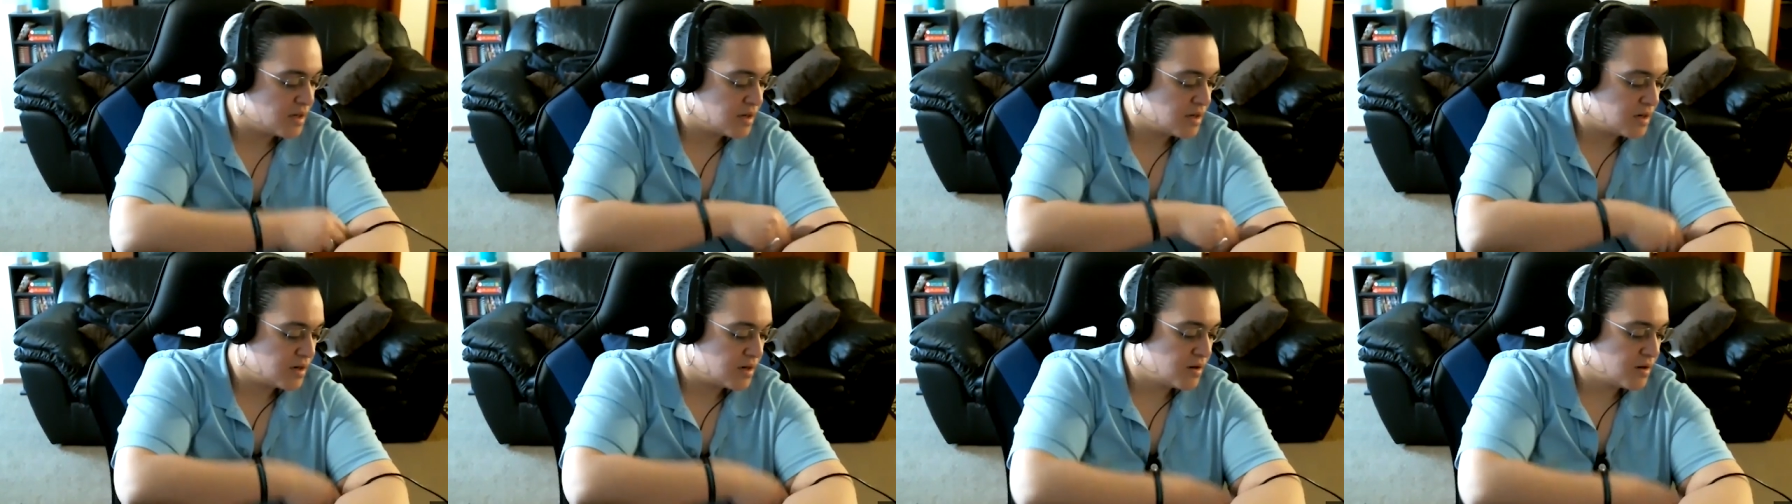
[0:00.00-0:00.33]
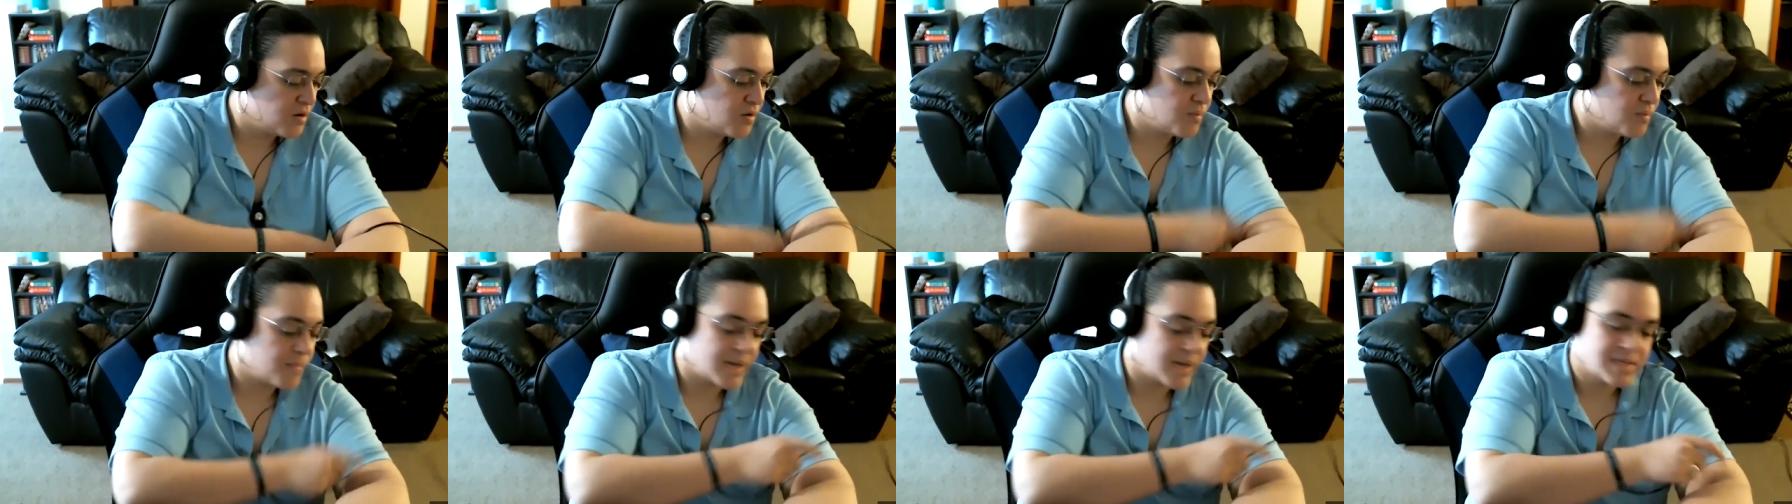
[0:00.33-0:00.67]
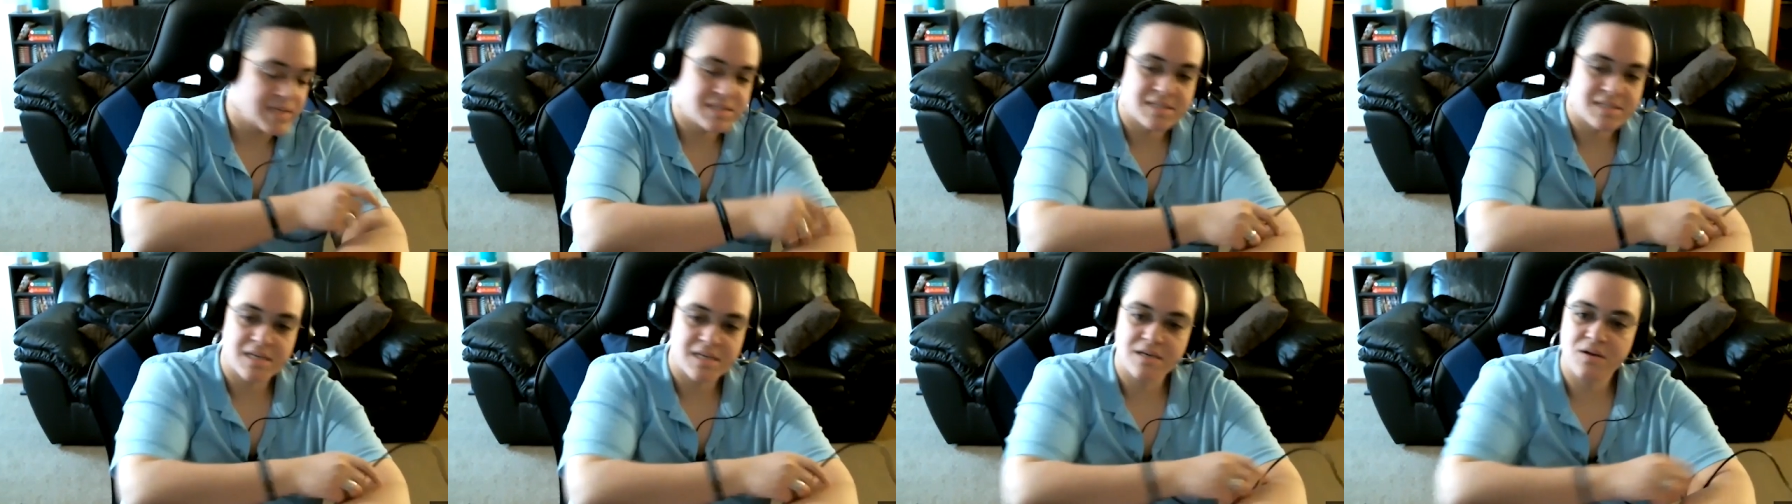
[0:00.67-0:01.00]

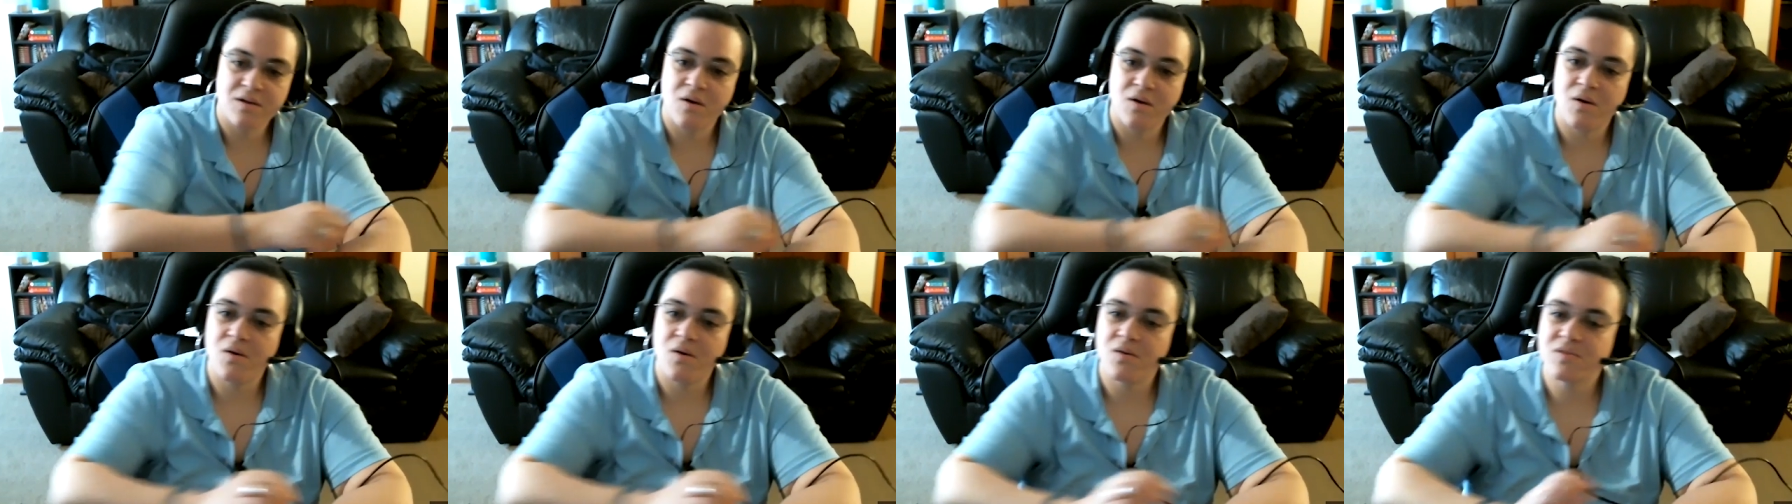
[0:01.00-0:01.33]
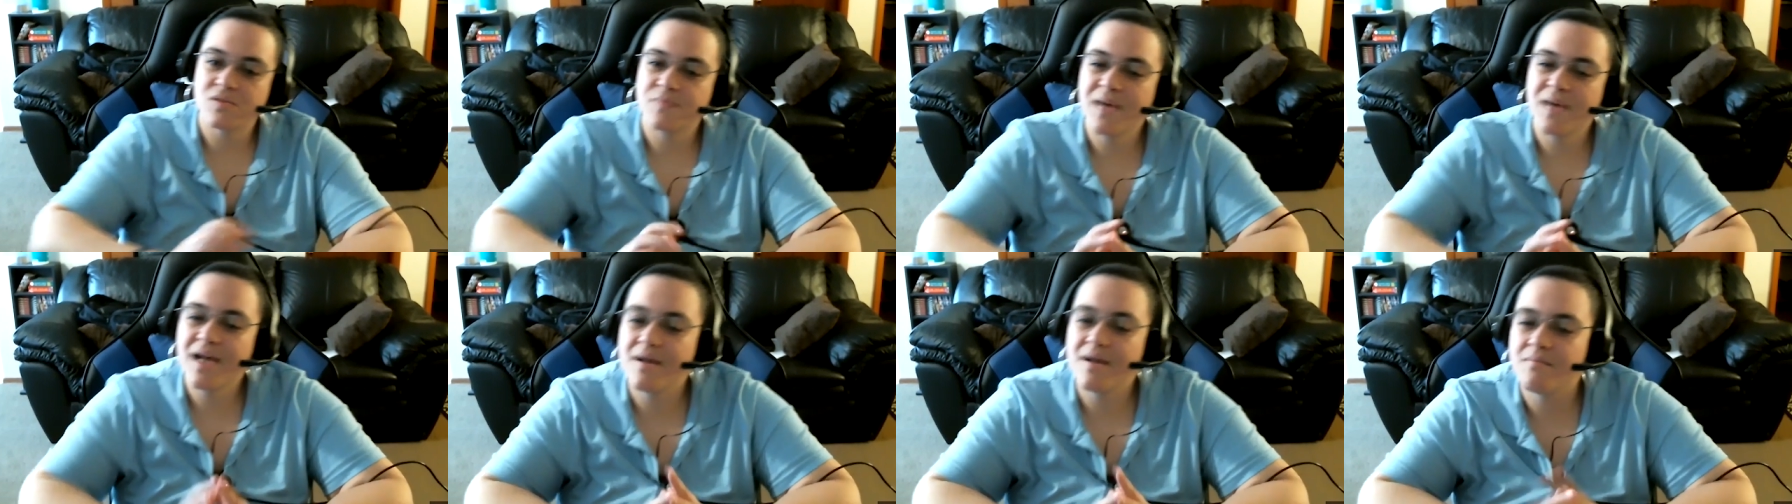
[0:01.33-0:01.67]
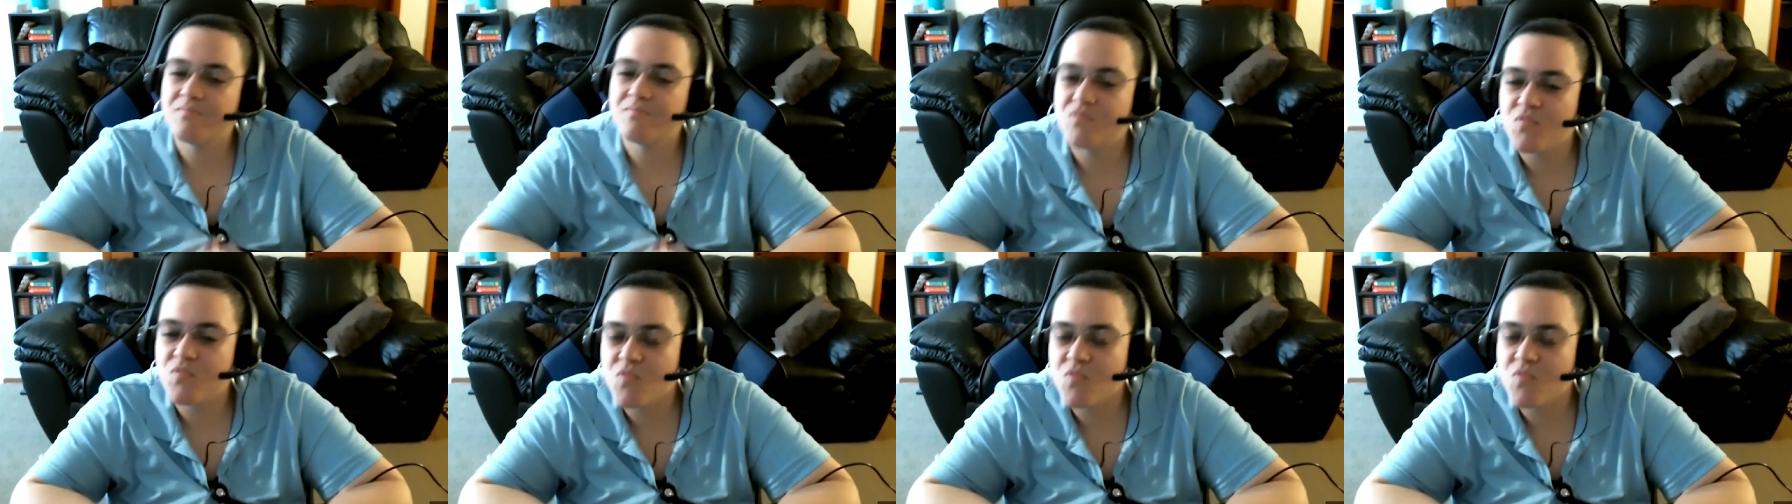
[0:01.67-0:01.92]
my son goes, Mom,